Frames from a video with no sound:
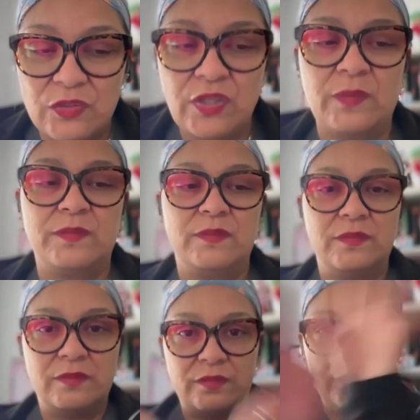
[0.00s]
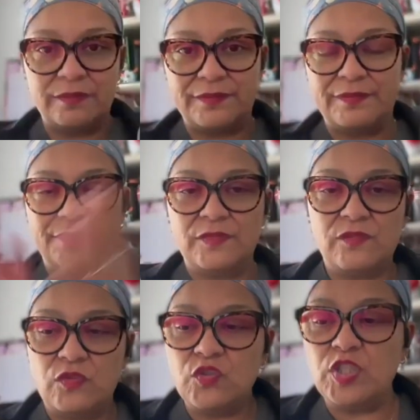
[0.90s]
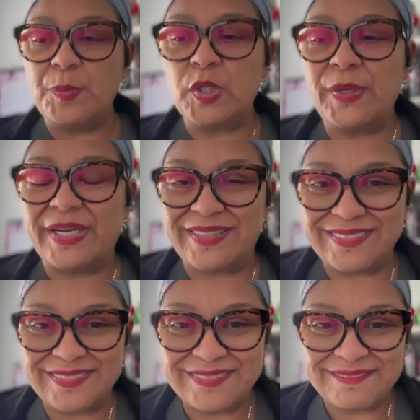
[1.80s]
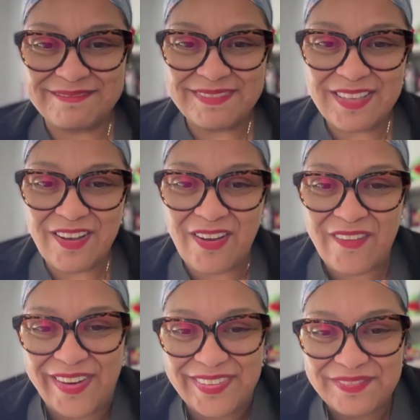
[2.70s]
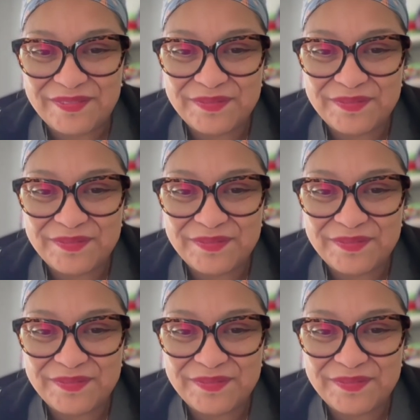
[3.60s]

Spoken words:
So, super quick. All right.